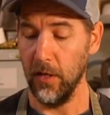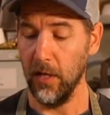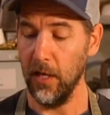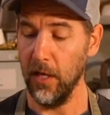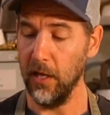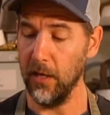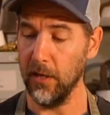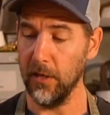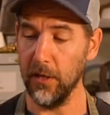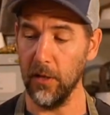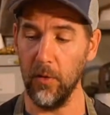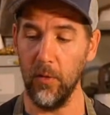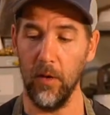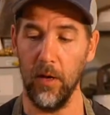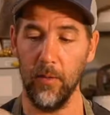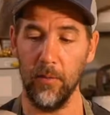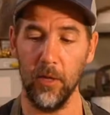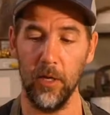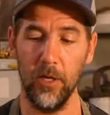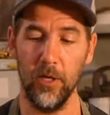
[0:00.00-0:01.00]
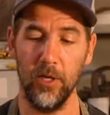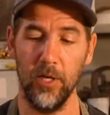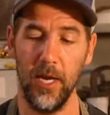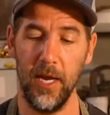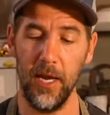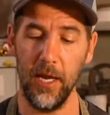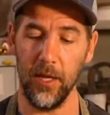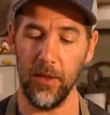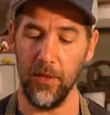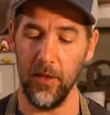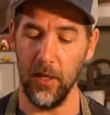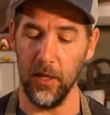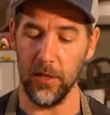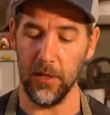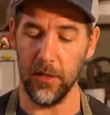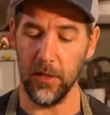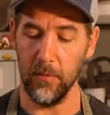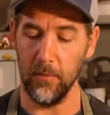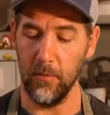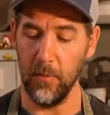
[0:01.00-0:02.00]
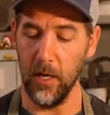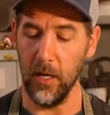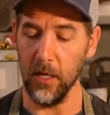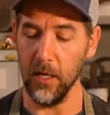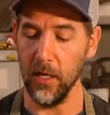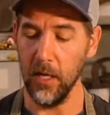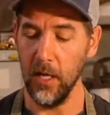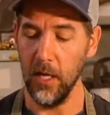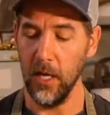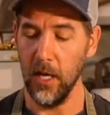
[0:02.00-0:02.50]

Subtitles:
And so I'm going to take this mug,